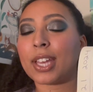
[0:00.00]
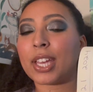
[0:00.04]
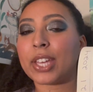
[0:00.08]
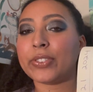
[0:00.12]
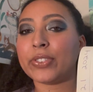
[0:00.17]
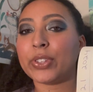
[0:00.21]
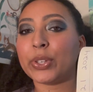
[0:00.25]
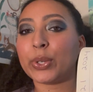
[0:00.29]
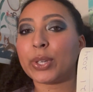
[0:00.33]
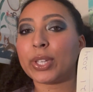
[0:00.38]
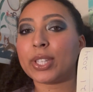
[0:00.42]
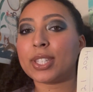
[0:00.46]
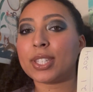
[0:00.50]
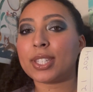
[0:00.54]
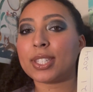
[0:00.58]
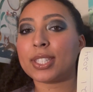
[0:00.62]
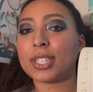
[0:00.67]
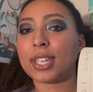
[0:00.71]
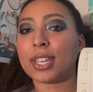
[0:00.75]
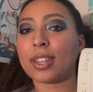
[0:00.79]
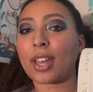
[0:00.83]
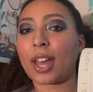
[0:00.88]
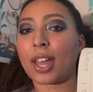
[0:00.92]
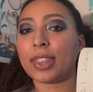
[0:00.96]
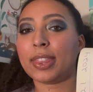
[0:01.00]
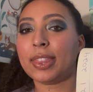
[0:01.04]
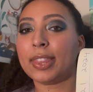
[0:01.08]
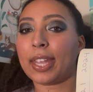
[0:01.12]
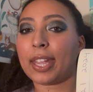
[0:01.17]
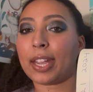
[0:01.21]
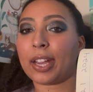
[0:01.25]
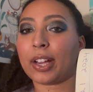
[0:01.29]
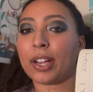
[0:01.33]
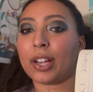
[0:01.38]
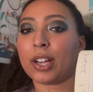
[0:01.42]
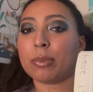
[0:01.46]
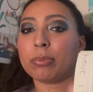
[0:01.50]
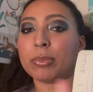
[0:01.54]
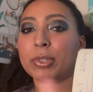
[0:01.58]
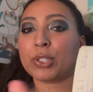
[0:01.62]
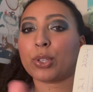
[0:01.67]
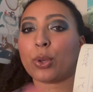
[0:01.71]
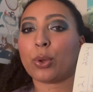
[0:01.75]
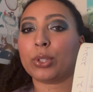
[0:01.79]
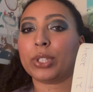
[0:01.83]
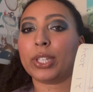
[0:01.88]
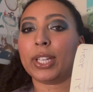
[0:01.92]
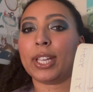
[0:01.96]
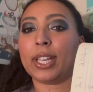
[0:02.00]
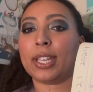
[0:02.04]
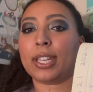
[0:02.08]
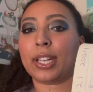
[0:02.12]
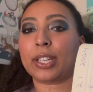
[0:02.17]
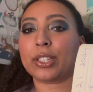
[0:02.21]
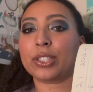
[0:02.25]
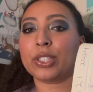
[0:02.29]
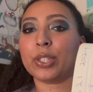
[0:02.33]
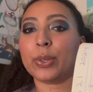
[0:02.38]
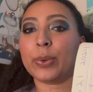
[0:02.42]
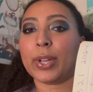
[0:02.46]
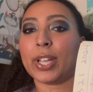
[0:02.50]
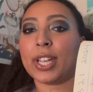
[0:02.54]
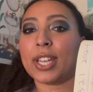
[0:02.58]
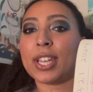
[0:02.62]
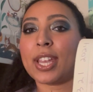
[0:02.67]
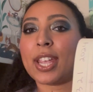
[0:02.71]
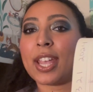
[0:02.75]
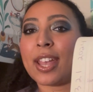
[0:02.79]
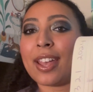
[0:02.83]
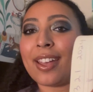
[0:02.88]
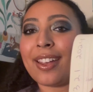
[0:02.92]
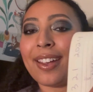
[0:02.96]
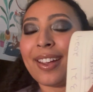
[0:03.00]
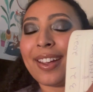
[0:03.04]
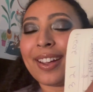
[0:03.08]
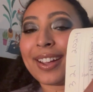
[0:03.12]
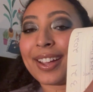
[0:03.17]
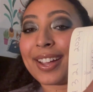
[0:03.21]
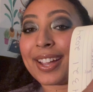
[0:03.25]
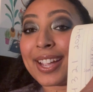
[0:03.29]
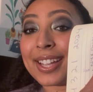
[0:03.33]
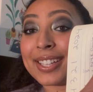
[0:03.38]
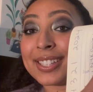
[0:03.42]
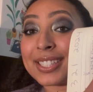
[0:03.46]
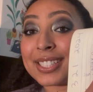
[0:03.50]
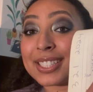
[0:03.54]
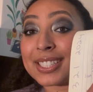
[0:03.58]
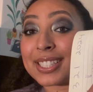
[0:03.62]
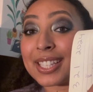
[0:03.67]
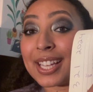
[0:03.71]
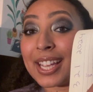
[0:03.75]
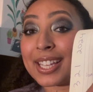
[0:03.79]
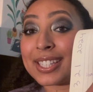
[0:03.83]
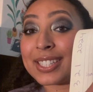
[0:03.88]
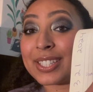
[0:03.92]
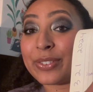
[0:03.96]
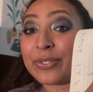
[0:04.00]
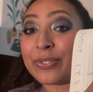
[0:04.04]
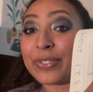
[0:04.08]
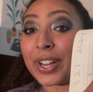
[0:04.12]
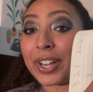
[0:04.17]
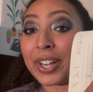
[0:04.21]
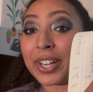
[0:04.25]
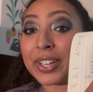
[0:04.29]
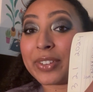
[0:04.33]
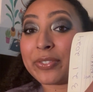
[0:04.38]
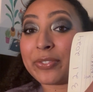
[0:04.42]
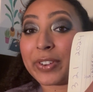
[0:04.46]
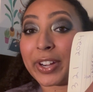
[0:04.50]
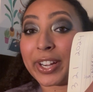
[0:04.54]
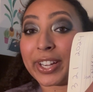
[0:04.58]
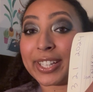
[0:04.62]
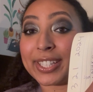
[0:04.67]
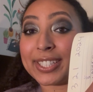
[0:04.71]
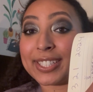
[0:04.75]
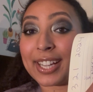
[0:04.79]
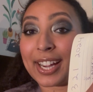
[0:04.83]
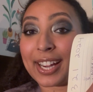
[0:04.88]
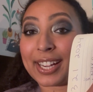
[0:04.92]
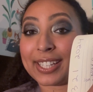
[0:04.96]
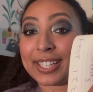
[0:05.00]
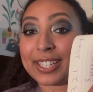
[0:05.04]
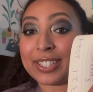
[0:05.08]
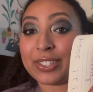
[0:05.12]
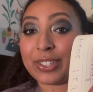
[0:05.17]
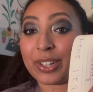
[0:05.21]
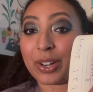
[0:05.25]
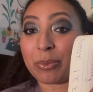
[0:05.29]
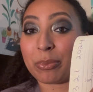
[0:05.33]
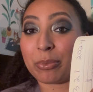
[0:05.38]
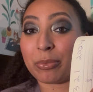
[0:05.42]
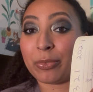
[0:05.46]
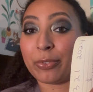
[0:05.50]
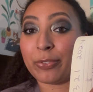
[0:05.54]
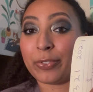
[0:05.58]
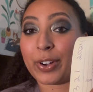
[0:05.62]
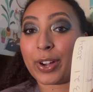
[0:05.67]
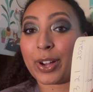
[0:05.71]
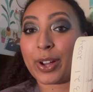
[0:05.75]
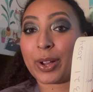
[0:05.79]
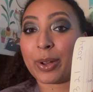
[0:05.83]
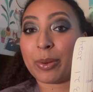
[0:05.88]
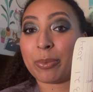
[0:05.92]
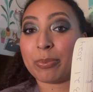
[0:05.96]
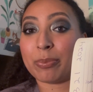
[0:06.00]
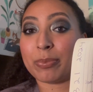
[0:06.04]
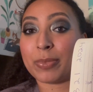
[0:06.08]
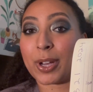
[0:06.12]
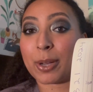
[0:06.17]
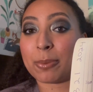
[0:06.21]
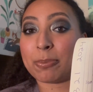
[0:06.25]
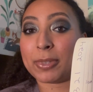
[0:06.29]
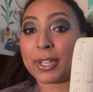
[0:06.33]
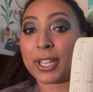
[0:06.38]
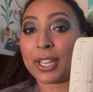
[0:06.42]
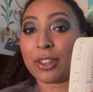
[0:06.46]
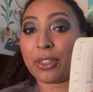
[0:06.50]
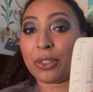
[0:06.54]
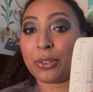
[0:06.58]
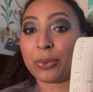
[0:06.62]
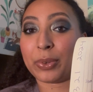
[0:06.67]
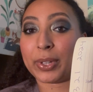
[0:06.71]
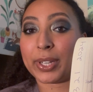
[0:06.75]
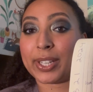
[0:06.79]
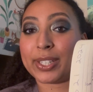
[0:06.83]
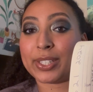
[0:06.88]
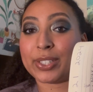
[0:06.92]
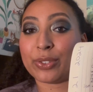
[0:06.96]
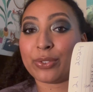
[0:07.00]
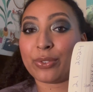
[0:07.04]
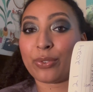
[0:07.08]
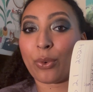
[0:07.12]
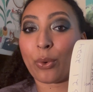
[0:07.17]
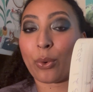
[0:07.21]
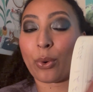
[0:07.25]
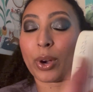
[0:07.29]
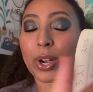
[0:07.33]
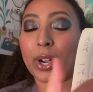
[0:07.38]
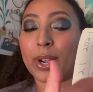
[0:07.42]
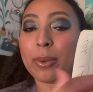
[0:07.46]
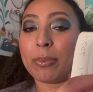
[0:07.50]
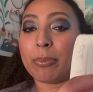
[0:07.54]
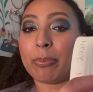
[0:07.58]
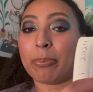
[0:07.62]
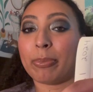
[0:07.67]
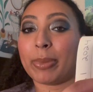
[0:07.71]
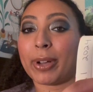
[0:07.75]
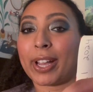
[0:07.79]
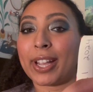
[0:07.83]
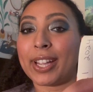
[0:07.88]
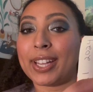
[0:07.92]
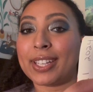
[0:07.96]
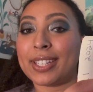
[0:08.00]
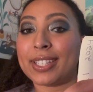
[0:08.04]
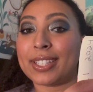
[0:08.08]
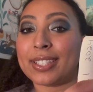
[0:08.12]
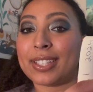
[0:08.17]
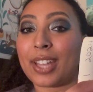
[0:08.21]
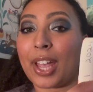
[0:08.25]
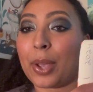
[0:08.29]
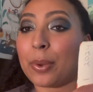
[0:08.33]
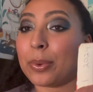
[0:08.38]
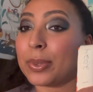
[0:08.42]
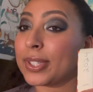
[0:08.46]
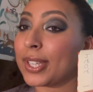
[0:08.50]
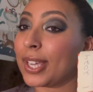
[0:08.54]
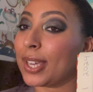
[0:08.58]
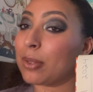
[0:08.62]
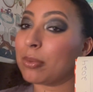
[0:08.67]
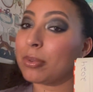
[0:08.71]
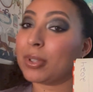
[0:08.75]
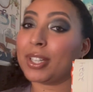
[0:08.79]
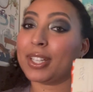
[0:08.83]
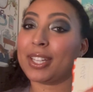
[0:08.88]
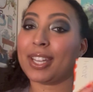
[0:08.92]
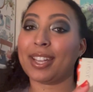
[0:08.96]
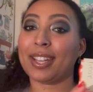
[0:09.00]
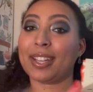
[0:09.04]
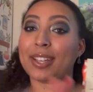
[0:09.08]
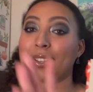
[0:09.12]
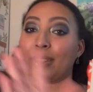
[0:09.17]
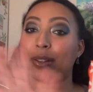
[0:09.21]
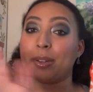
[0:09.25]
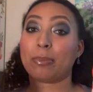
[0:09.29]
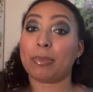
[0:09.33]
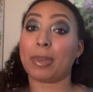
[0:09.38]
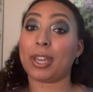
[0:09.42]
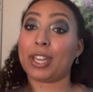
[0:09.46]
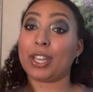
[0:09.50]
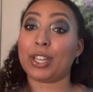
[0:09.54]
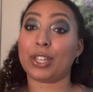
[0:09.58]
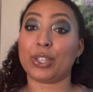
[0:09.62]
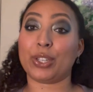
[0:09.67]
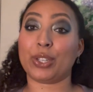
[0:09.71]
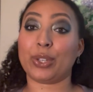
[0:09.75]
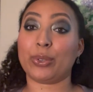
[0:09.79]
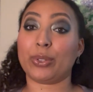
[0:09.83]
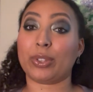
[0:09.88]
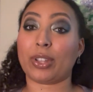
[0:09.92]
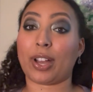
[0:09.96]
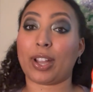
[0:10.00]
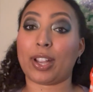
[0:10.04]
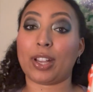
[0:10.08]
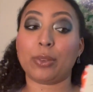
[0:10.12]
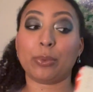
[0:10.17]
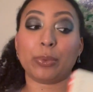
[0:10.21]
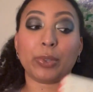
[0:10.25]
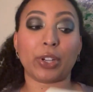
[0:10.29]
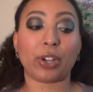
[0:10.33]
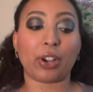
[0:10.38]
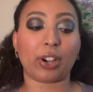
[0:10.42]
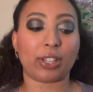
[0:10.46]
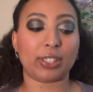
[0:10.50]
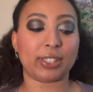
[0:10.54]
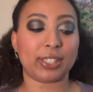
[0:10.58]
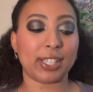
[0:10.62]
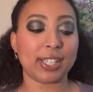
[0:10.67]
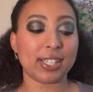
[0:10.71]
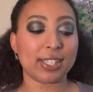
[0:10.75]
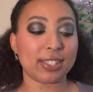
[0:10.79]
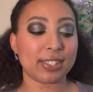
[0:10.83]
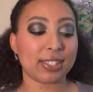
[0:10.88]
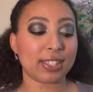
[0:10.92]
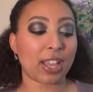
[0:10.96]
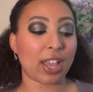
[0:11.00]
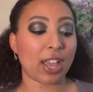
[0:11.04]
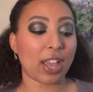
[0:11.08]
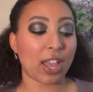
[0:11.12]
If you can see that there, I'm just holding it next to it. It's a very, very tiny jump from update 3 to 4, but I was able to make a new line regardless.